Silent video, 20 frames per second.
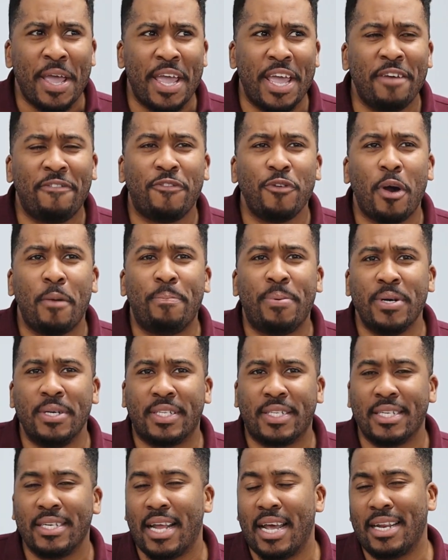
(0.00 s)
If you're a
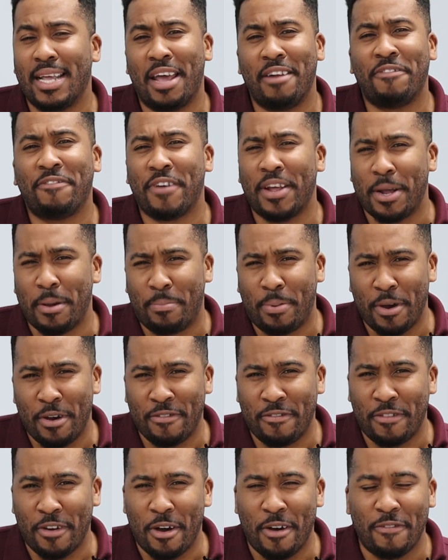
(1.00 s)
person that gets fed up
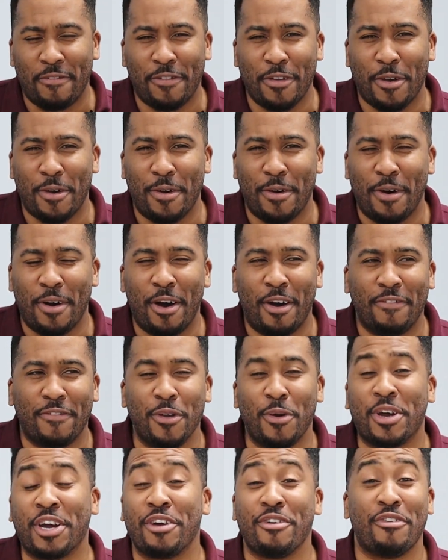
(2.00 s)
of
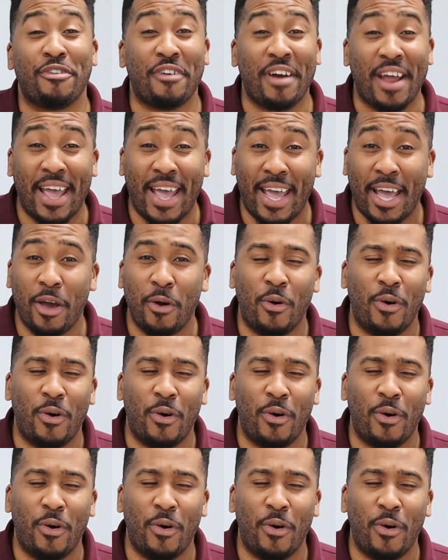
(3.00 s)
your career,